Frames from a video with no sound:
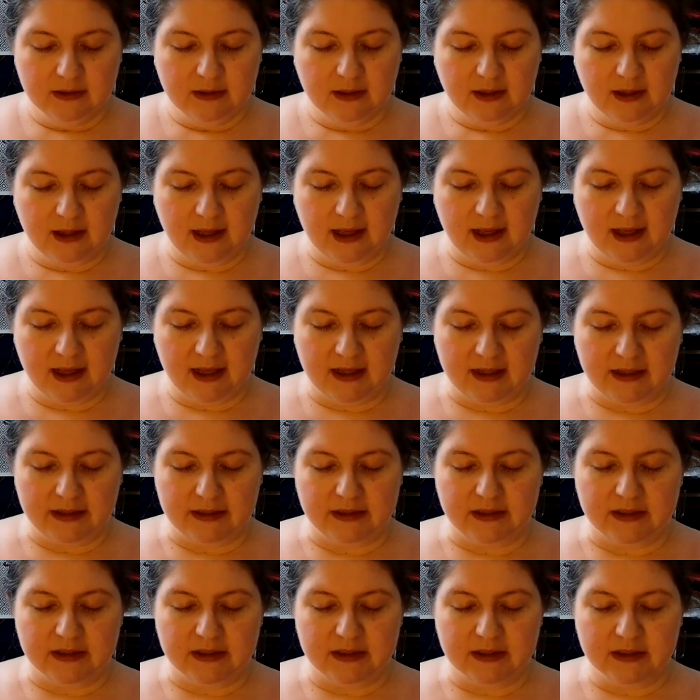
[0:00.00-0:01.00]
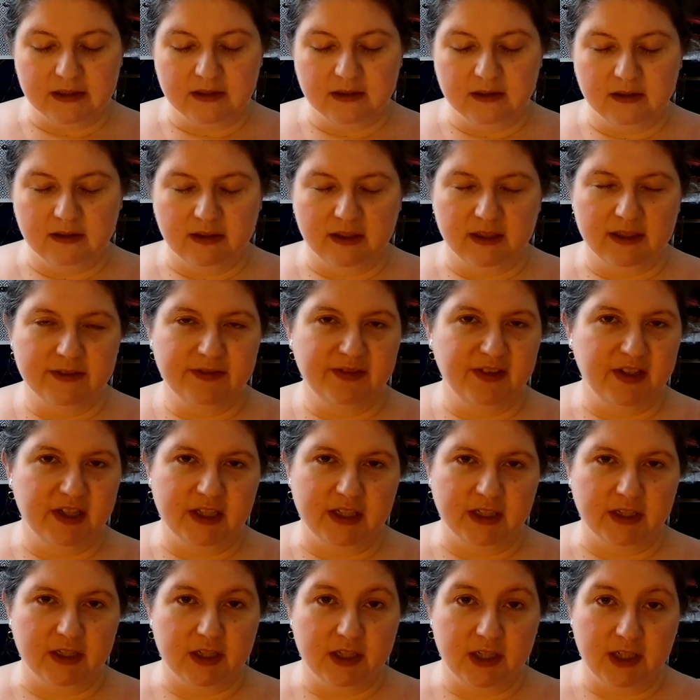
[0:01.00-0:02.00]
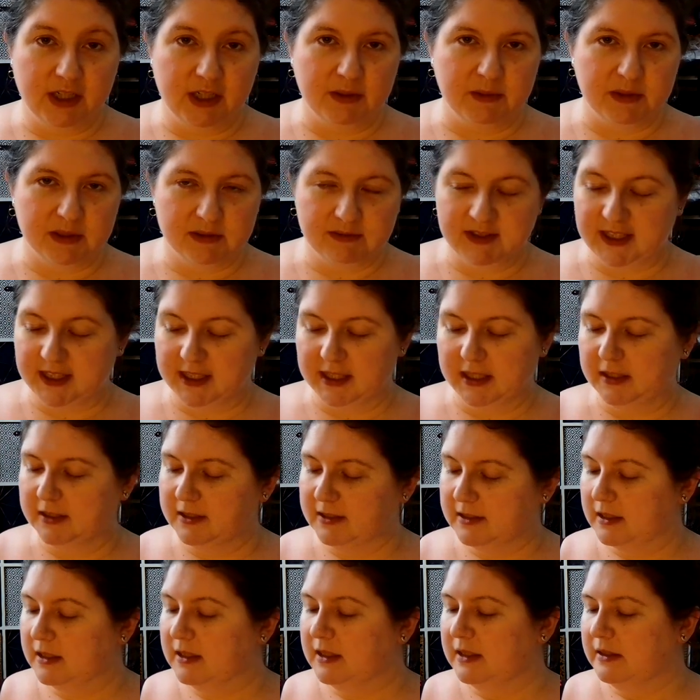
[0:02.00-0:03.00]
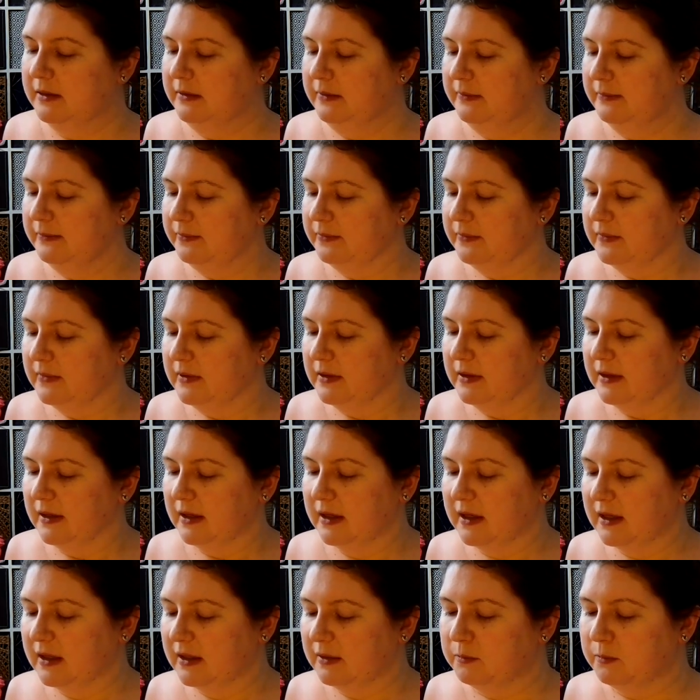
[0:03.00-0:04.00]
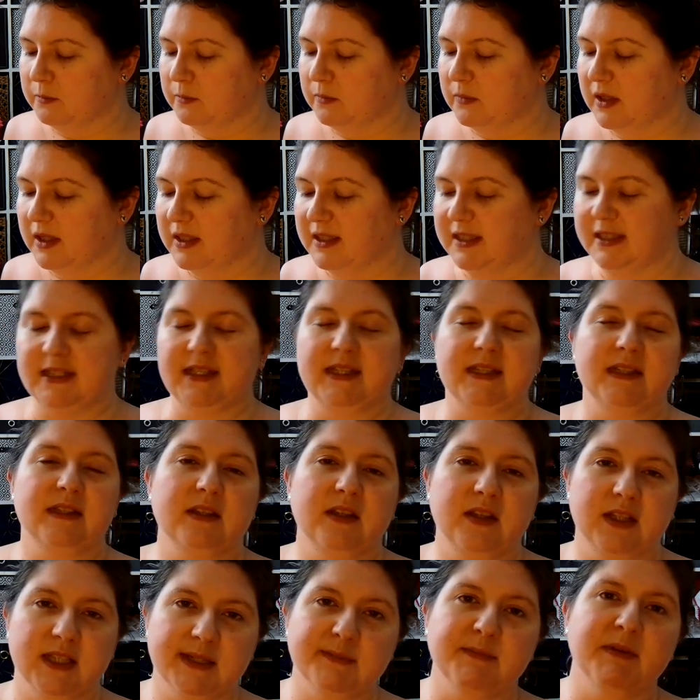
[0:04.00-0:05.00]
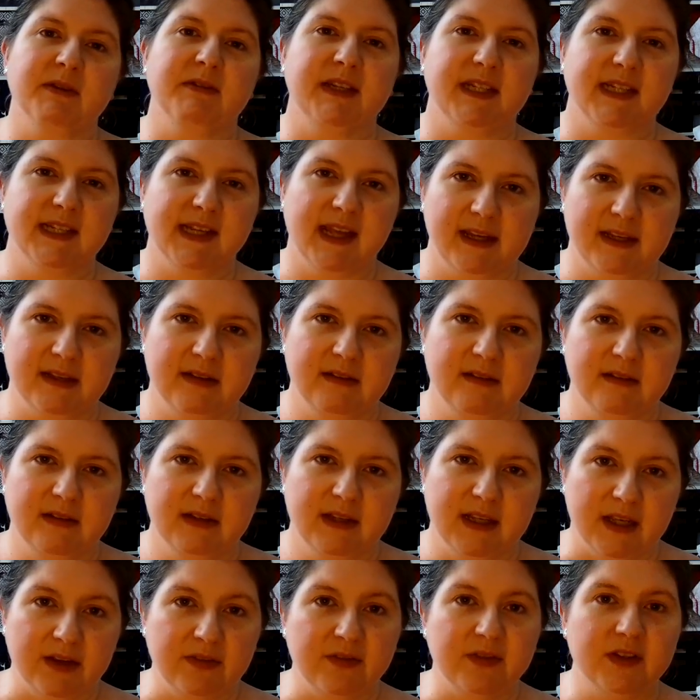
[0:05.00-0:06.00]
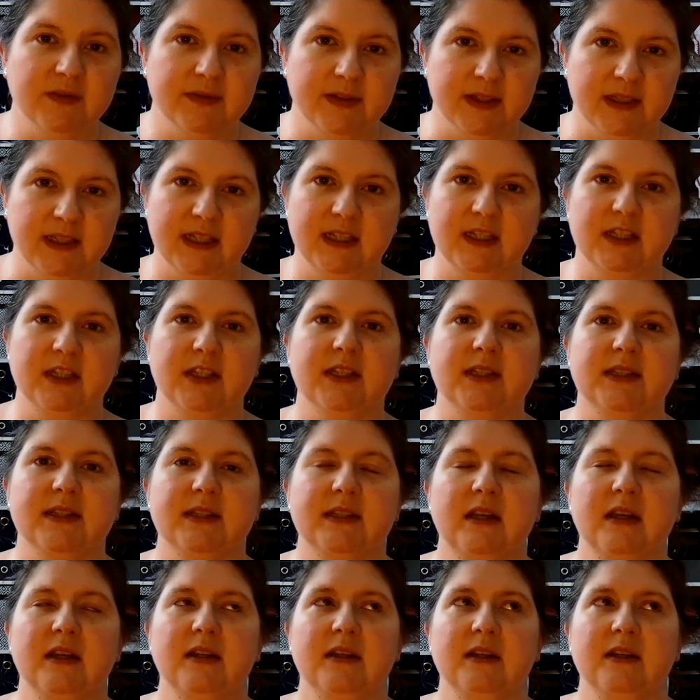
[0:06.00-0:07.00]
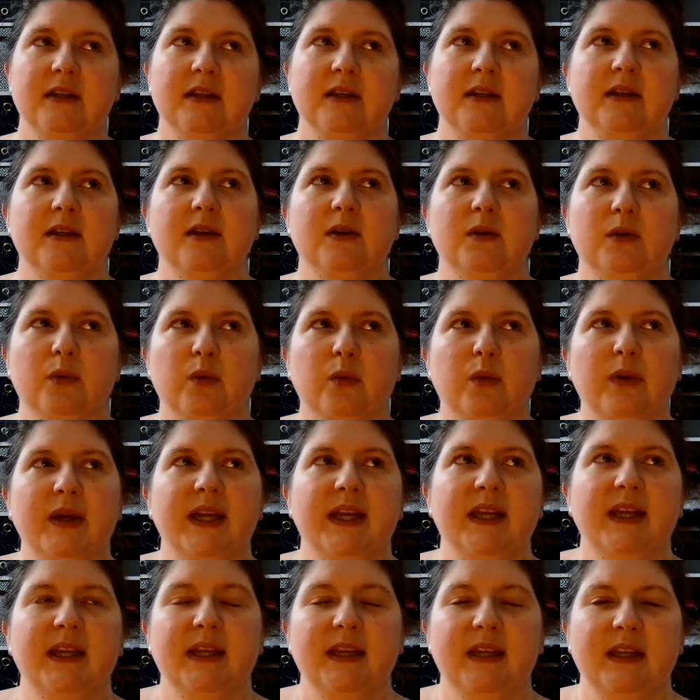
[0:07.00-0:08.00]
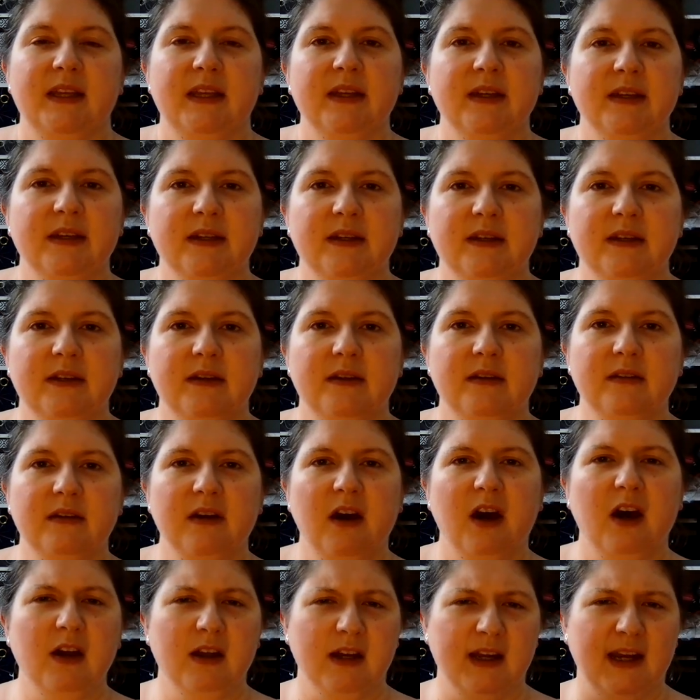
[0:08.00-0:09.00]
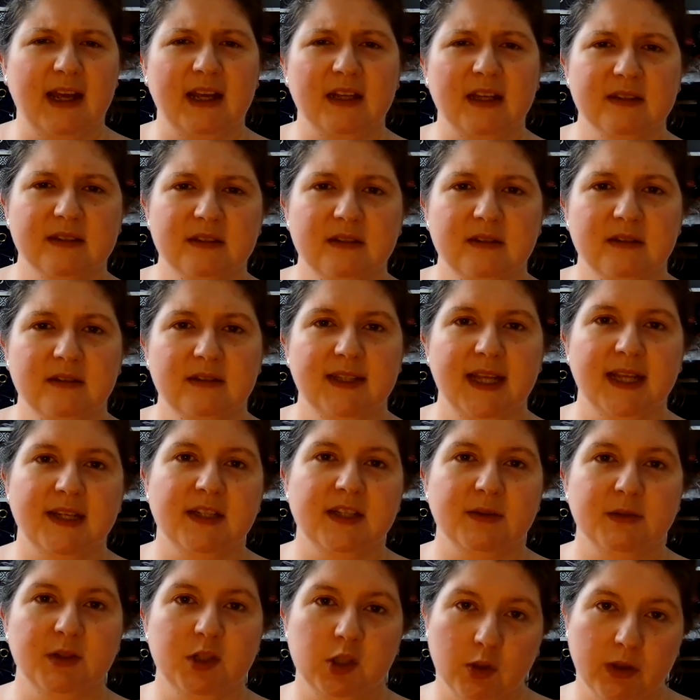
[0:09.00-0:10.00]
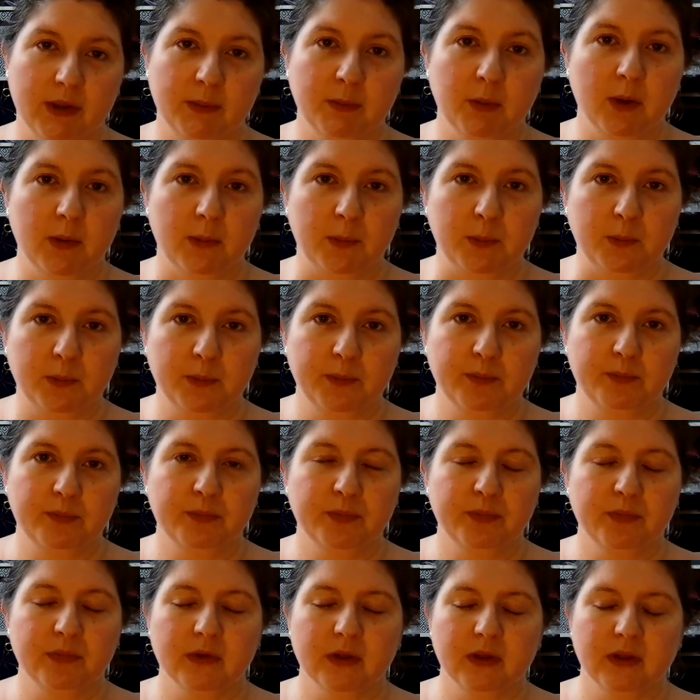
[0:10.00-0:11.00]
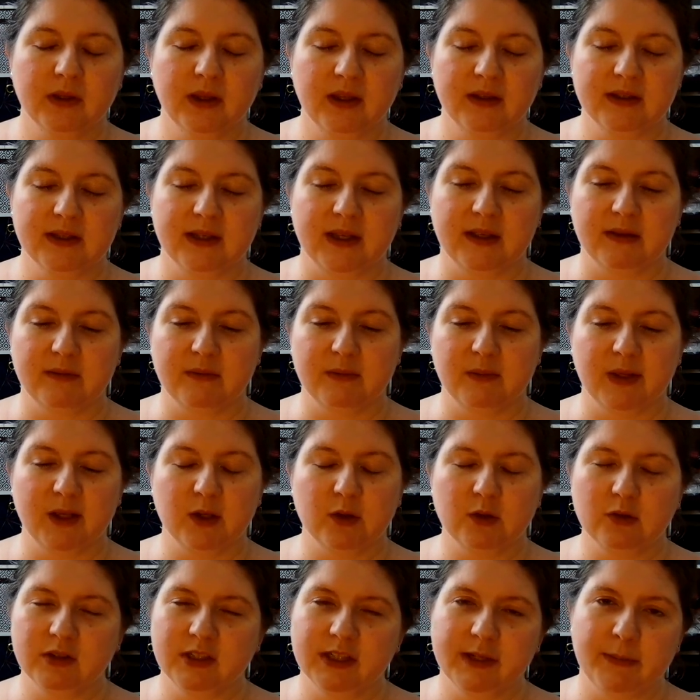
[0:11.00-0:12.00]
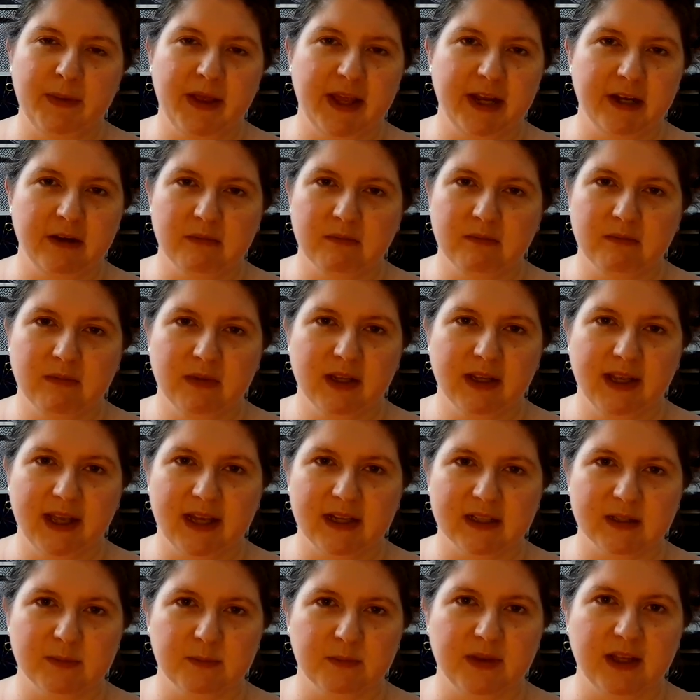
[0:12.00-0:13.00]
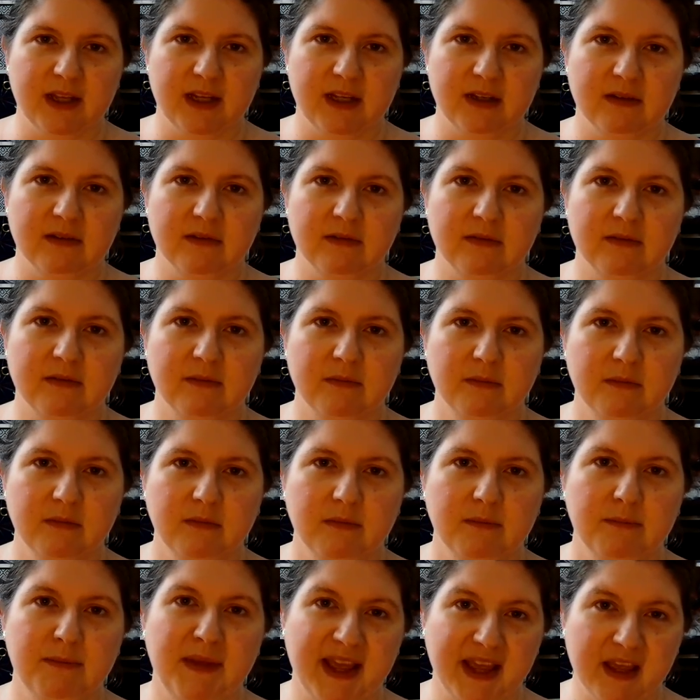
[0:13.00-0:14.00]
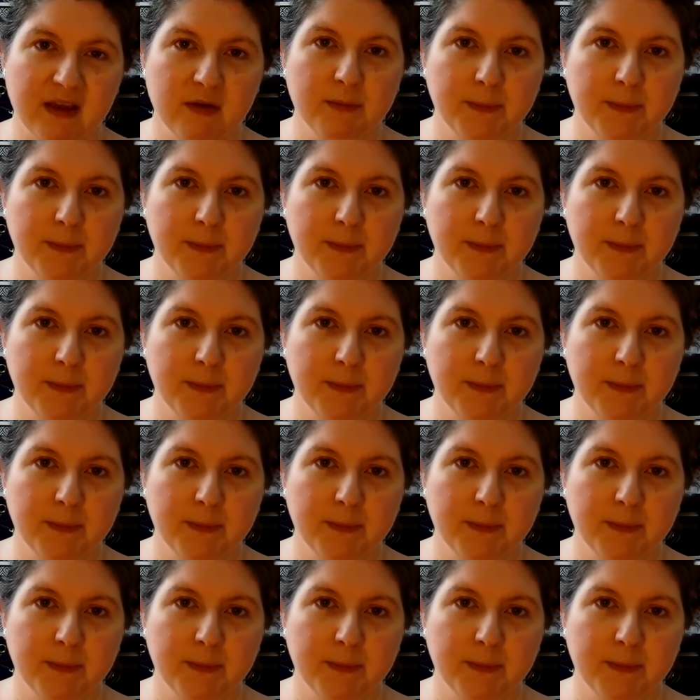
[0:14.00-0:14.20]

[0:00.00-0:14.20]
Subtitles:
And oh, he's finishing at 2, it's ridiculous. And it is customary to get gifts for teachers. We, our class, tend to do a joint one. We all chip in and get something big.